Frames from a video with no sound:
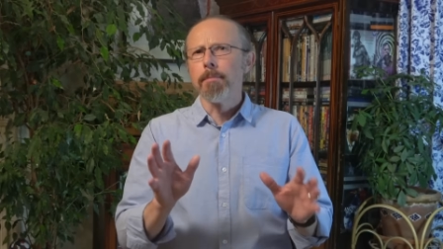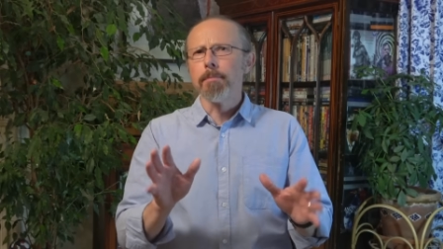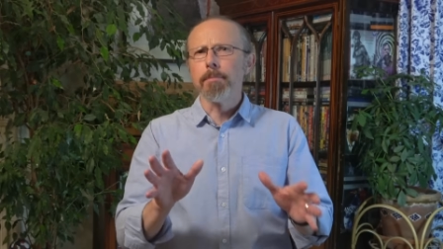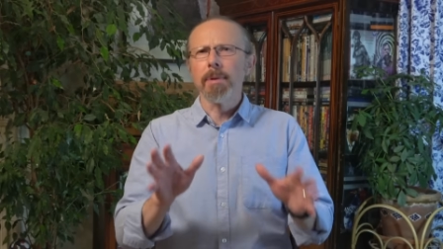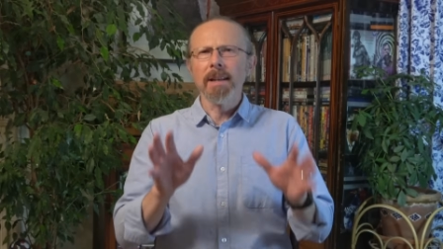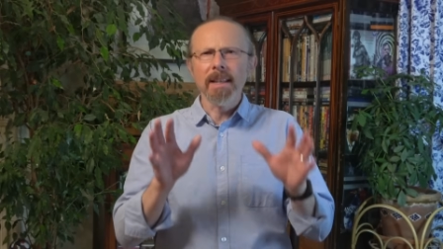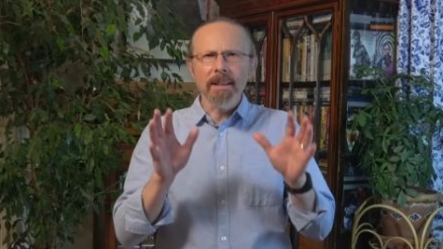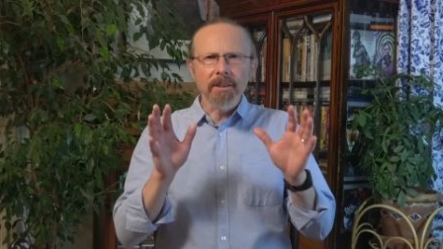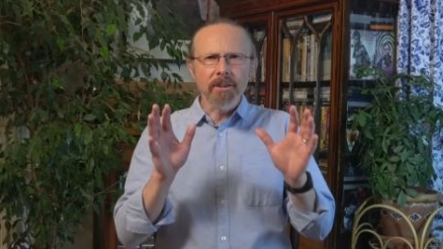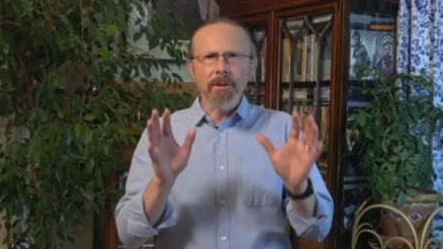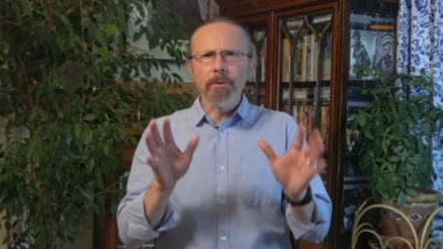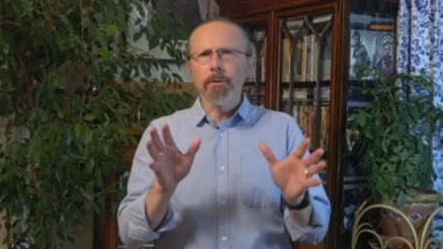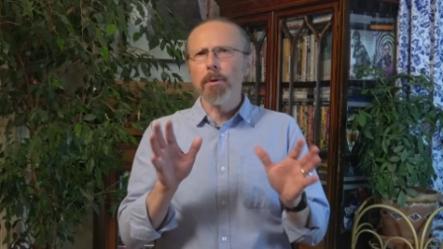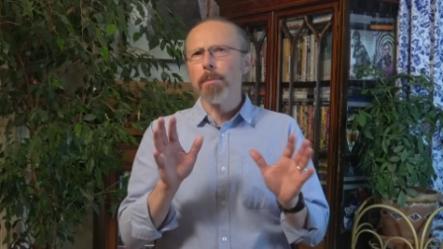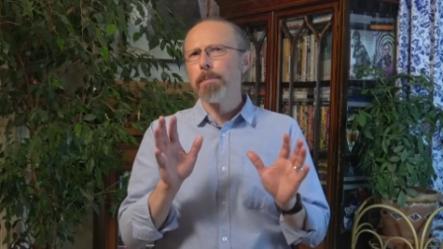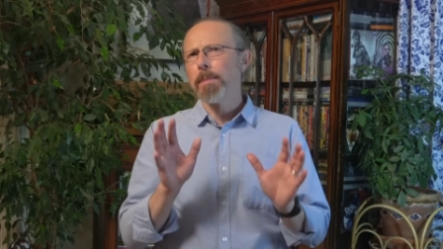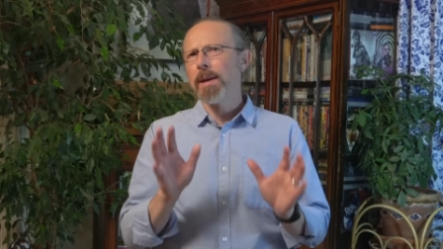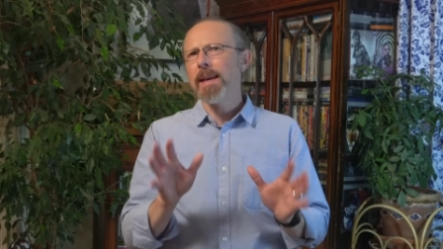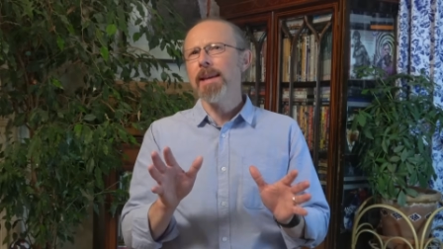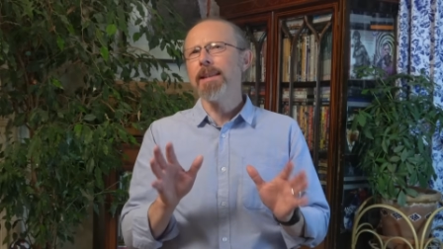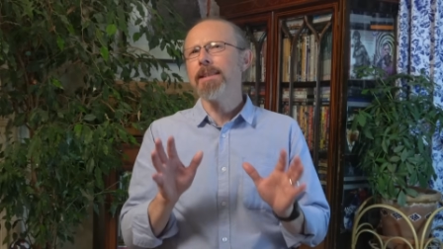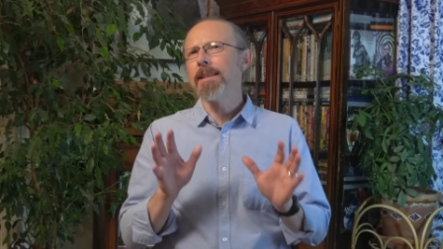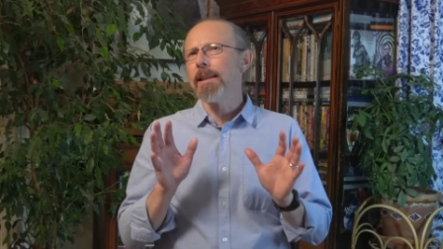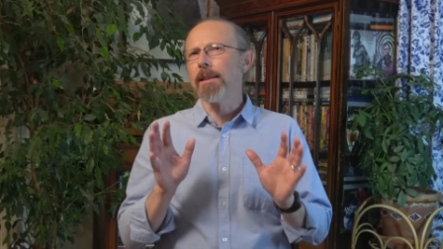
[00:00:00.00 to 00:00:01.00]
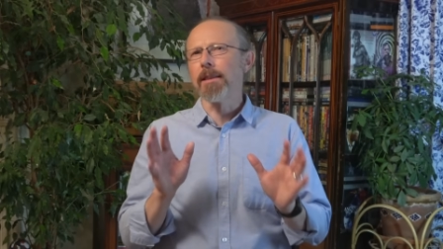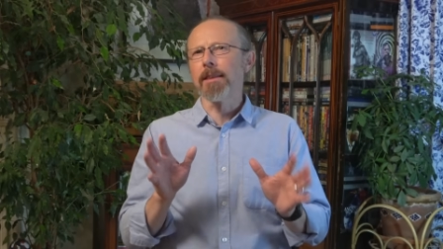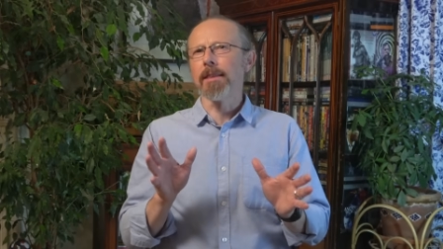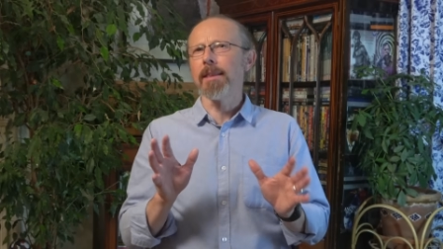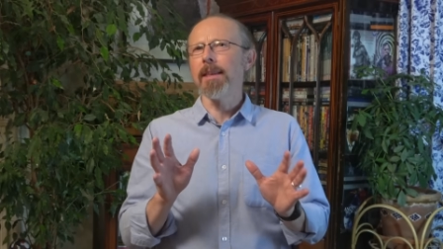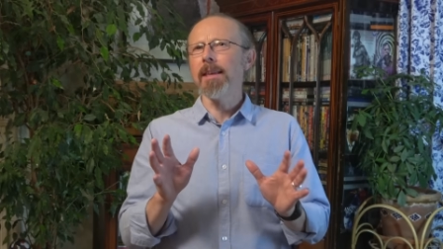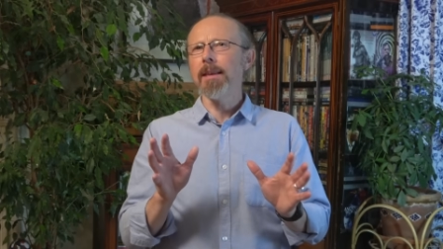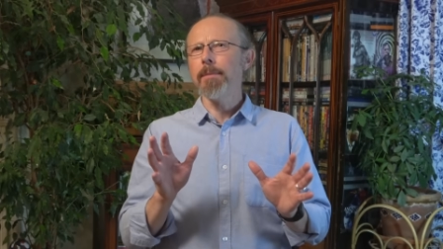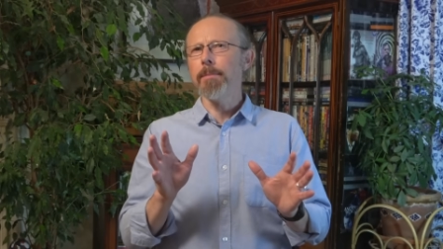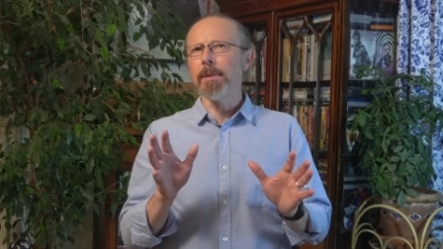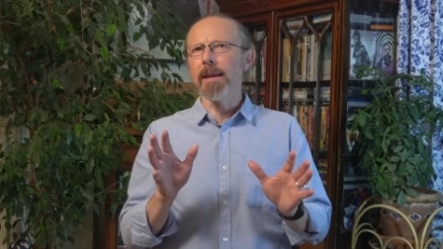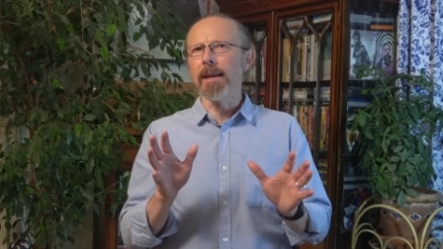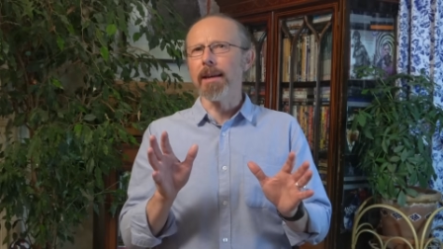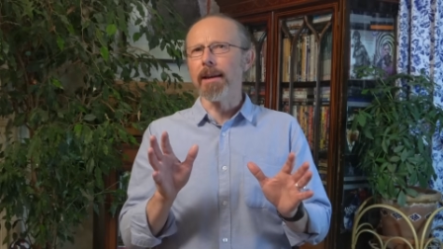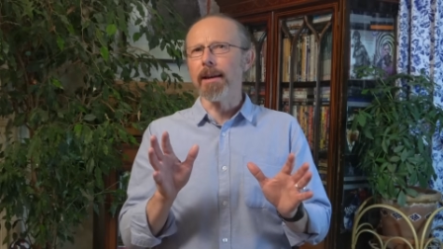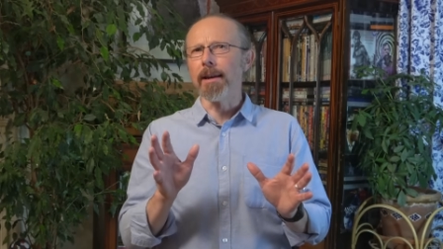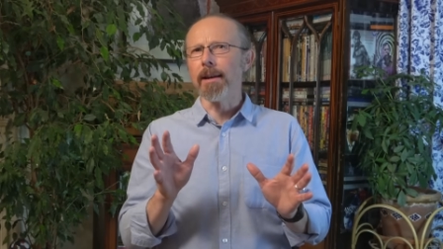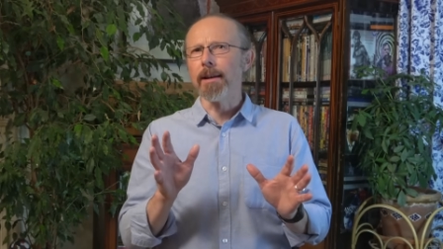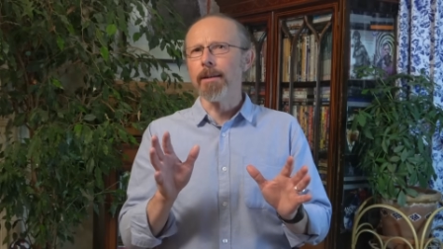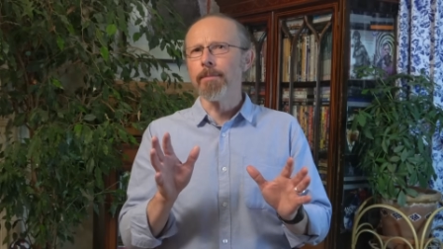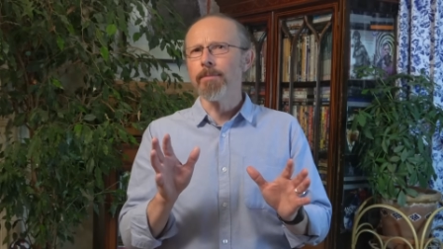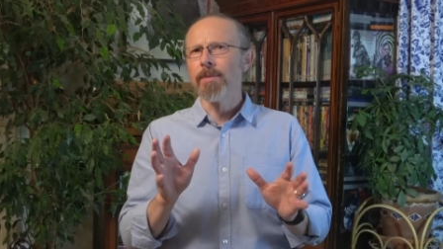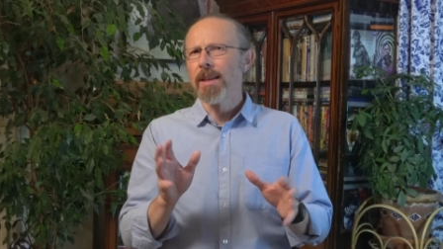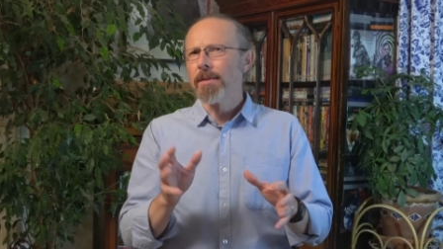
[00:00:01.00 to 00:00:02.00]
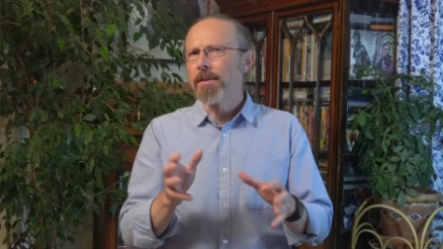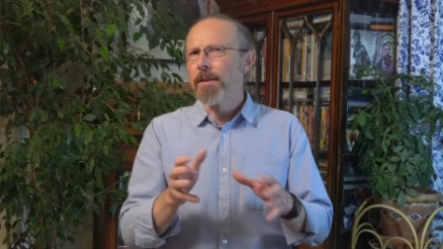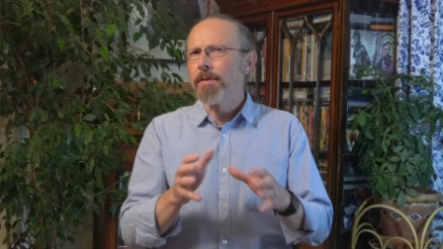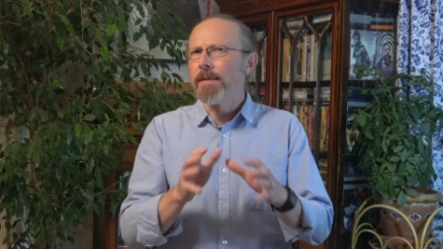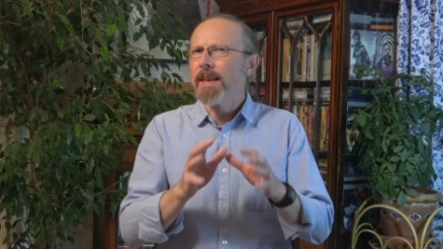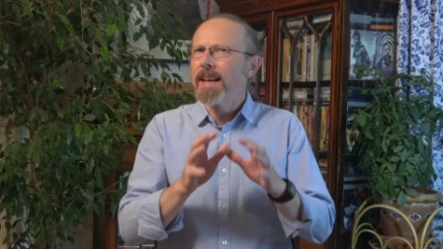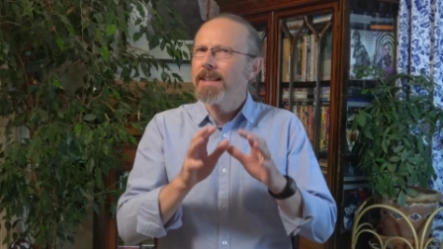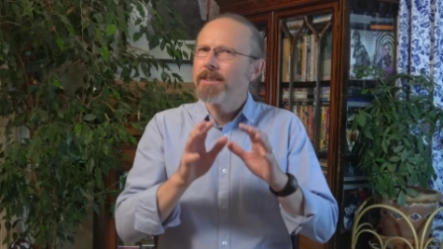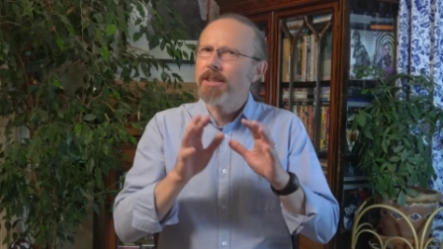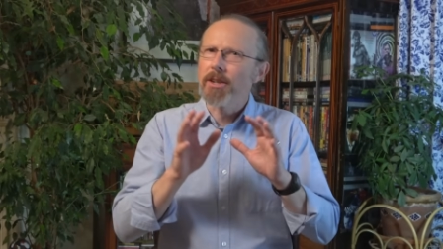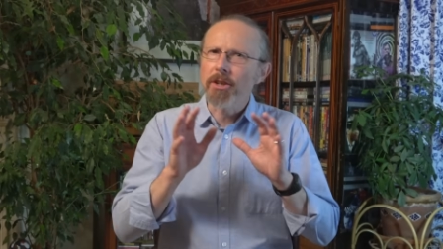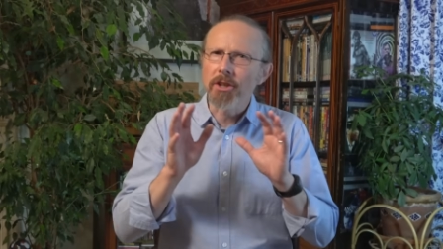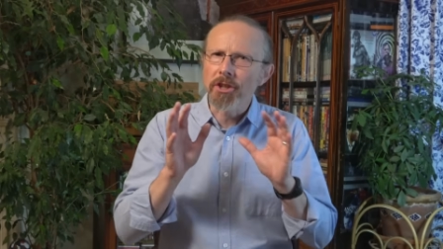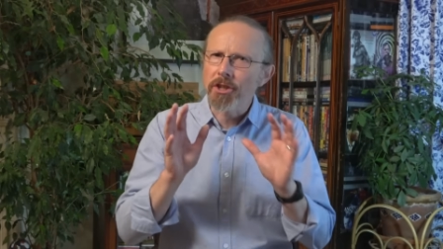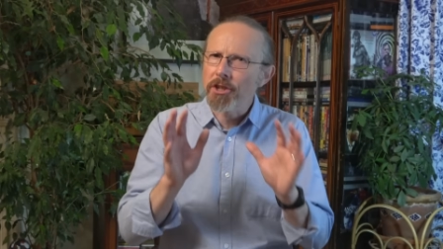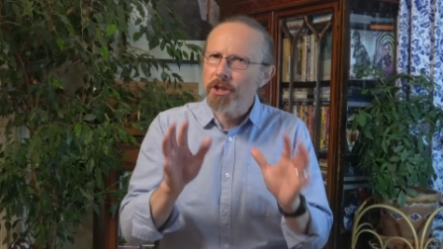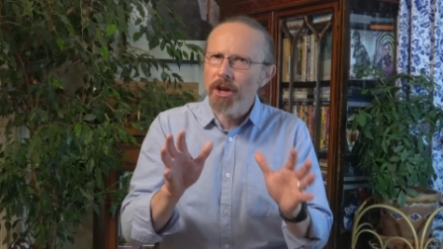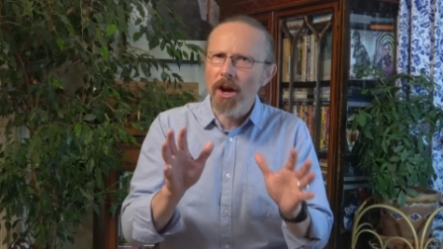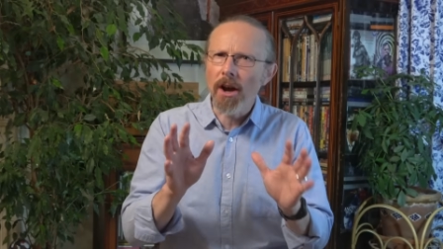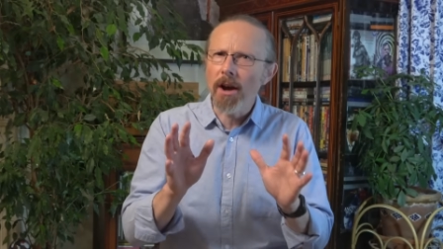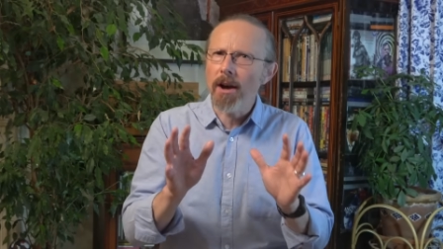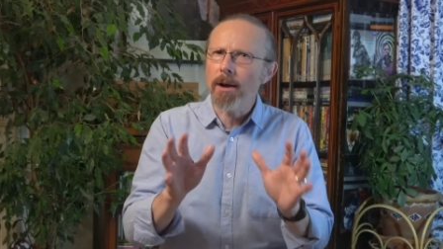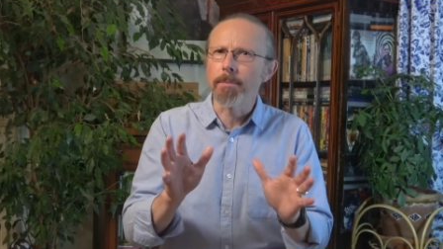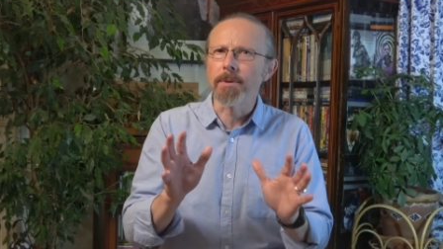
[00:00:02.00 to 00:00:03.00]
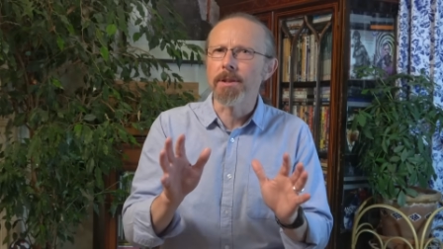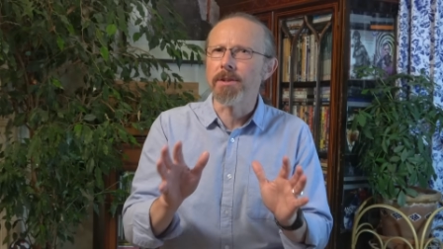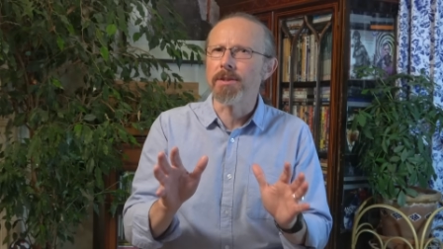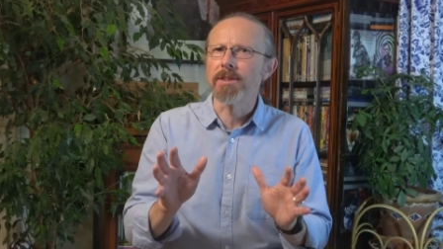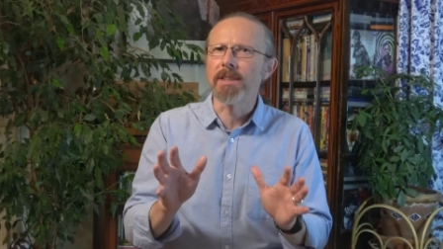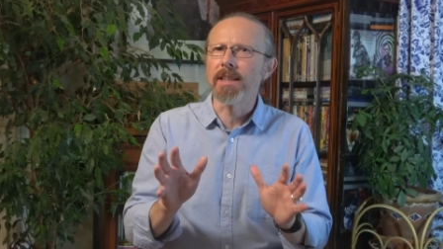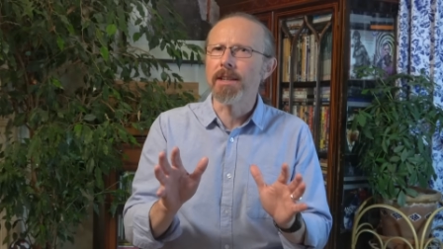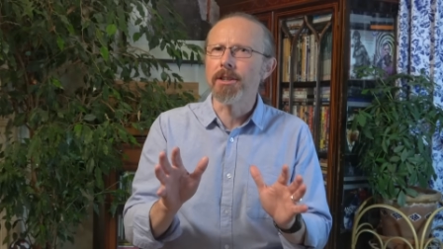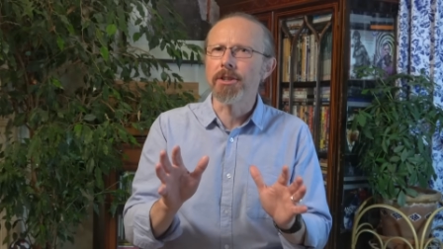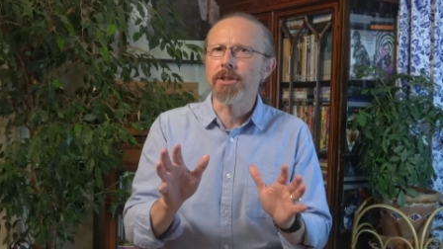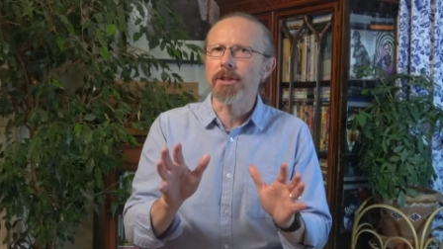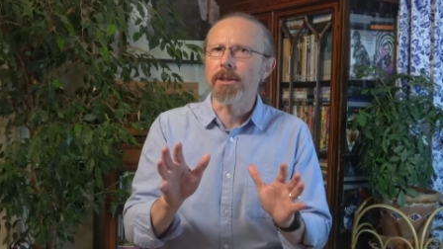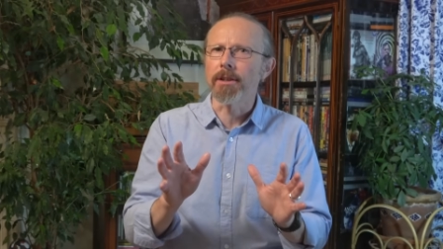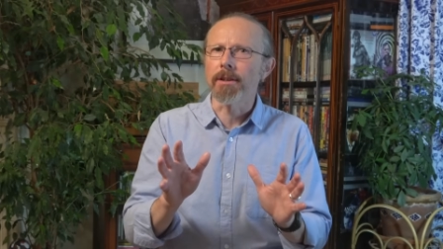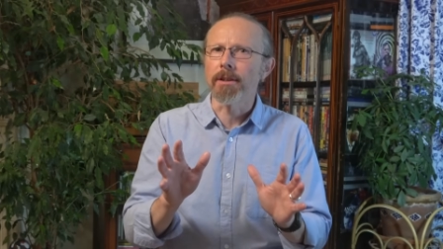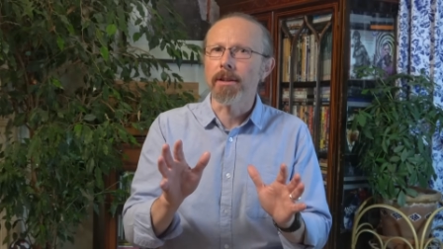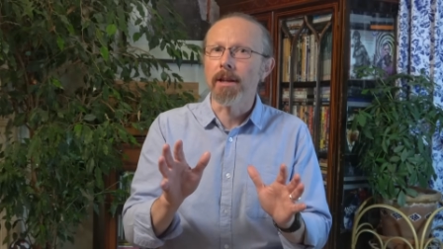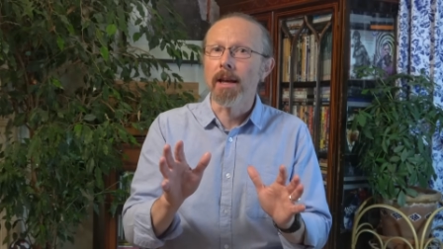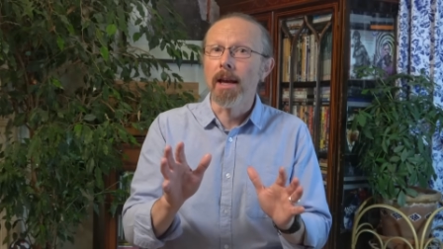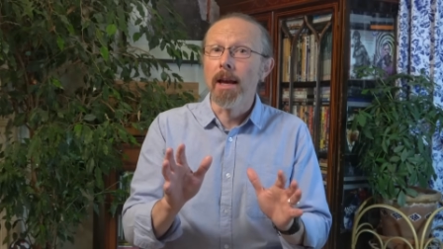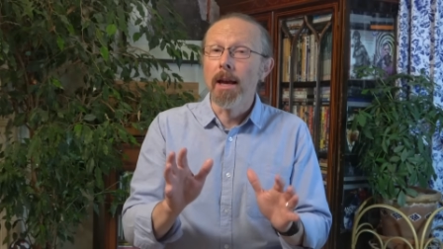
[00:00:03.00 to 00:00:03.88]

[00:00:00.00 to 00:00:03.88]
But it's a repeating theme here that there's a sharp distinction